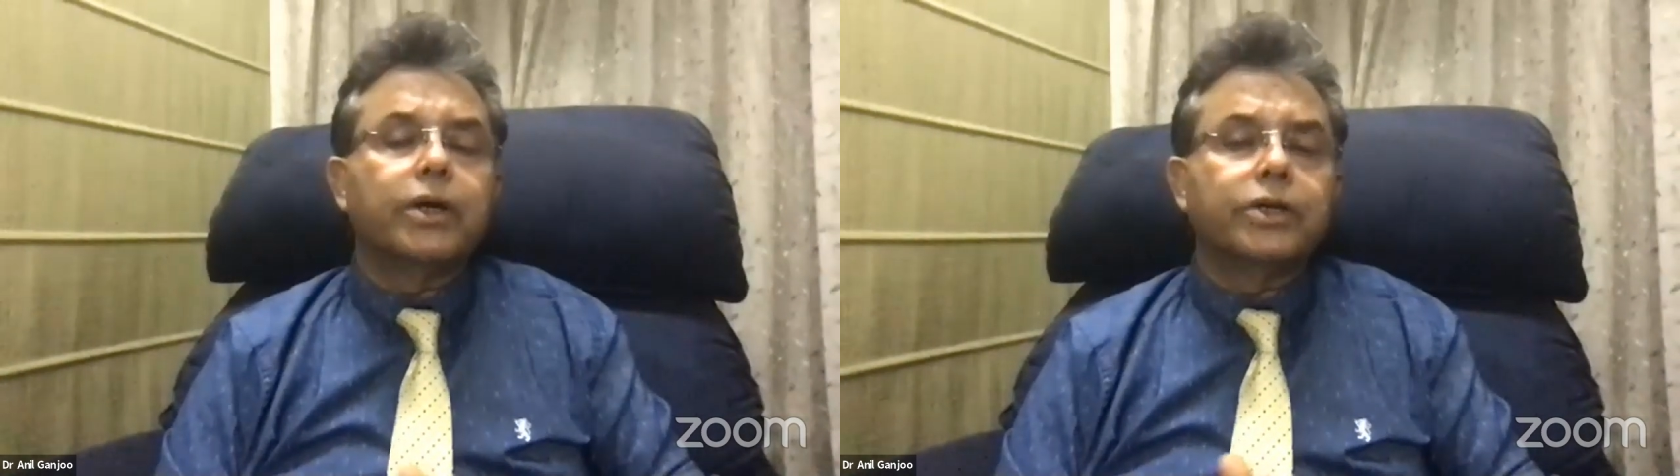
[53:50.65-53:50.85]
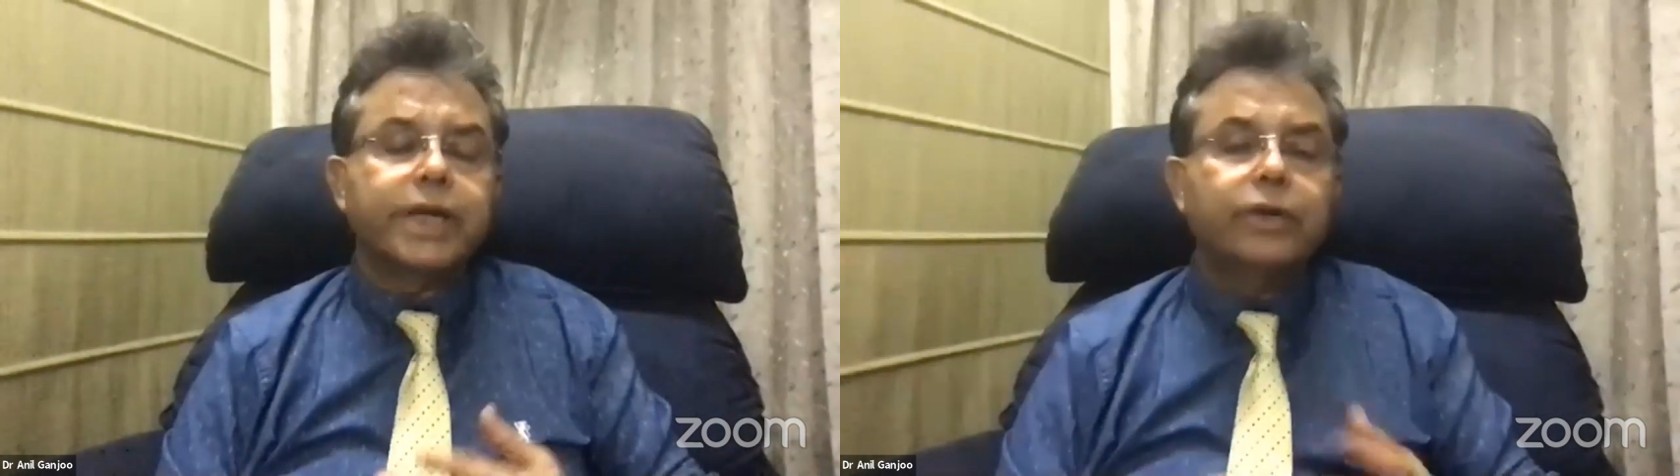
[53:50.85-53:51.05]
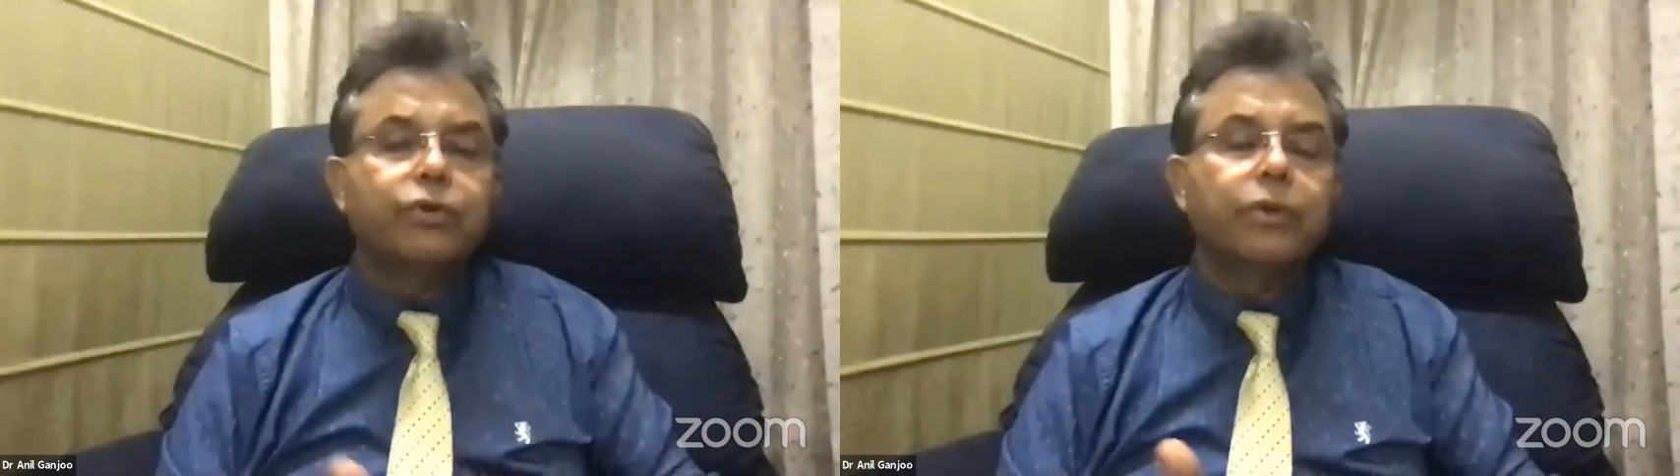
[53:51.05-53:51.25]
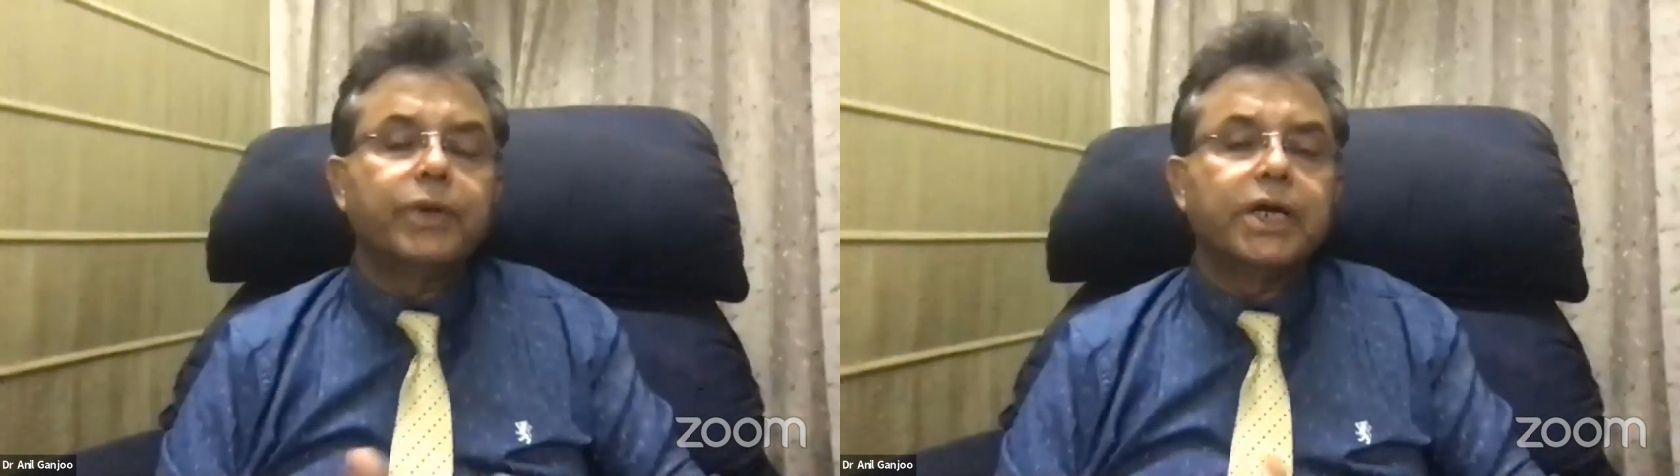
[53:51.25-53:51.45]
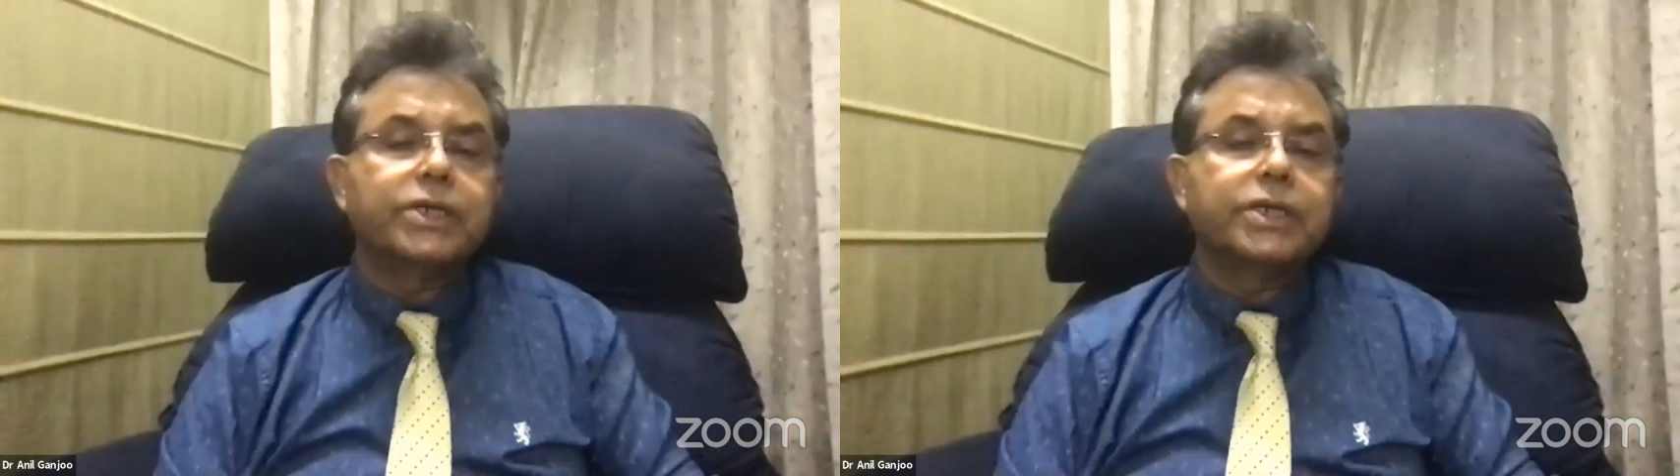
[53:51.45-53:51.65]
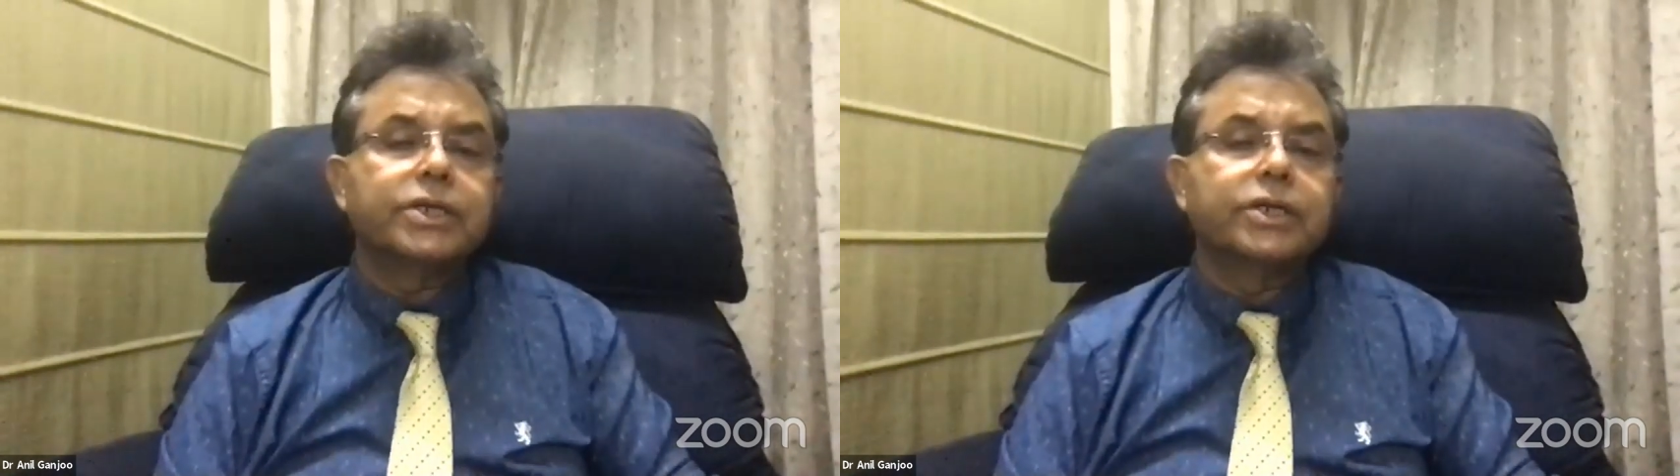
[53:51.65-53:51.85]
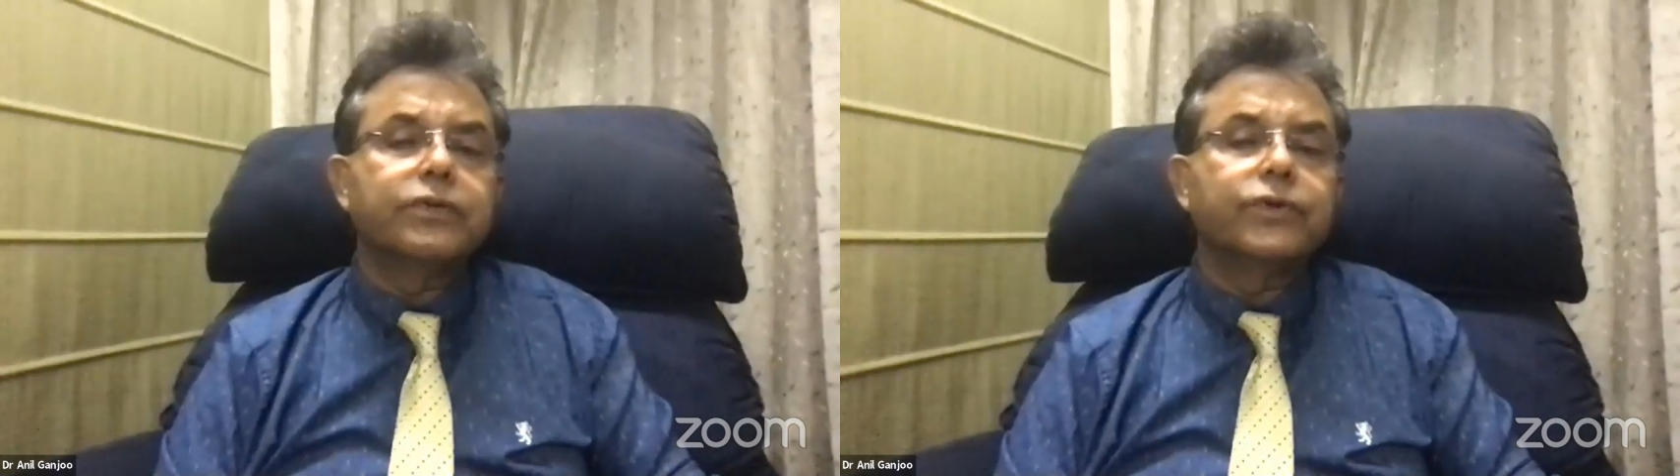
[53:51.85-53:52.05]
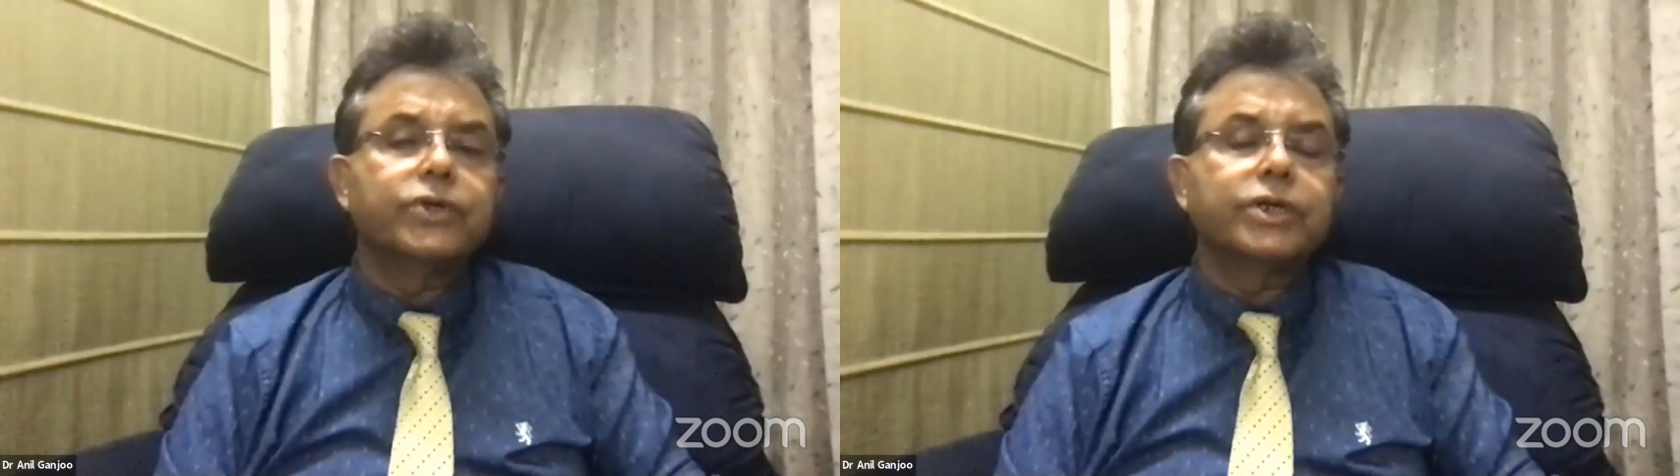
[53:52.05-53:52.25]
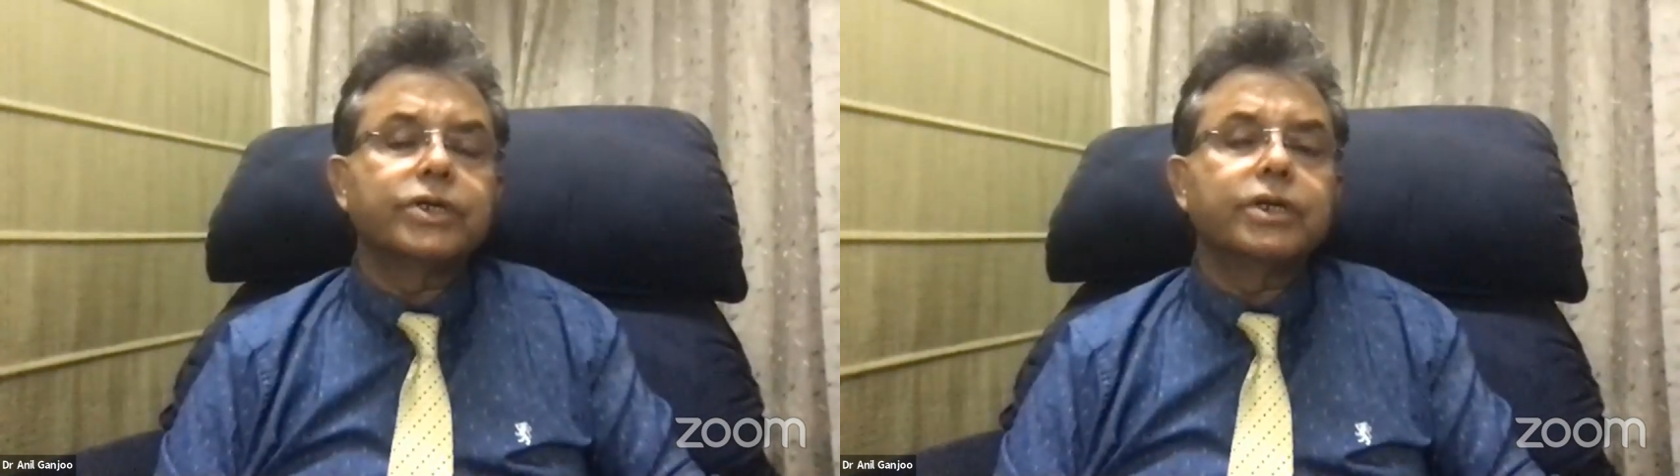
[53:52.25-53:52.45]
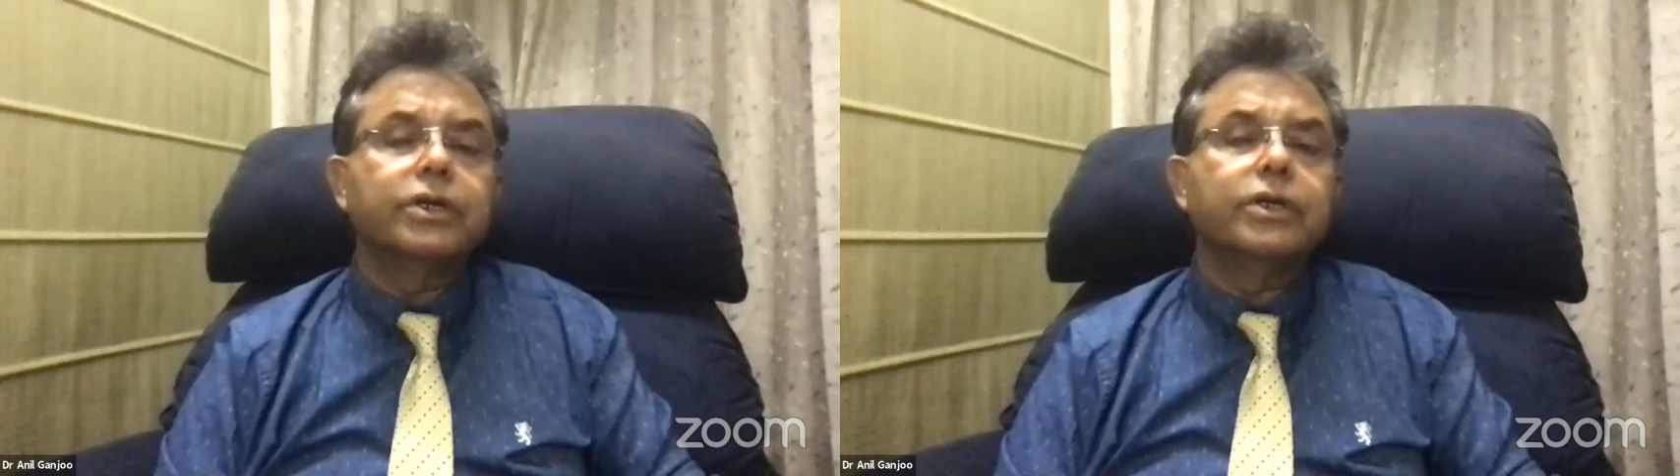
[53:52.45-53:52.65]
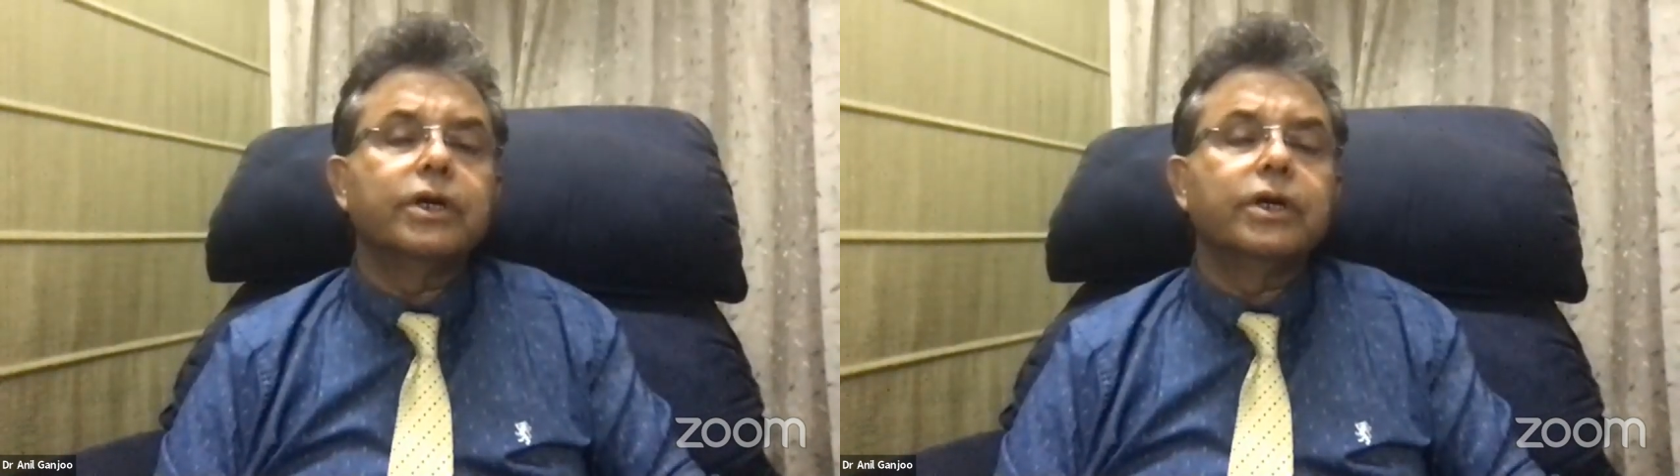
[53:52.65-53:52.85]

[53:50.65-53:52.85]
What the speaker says: sent to a plastic surgeon for surgical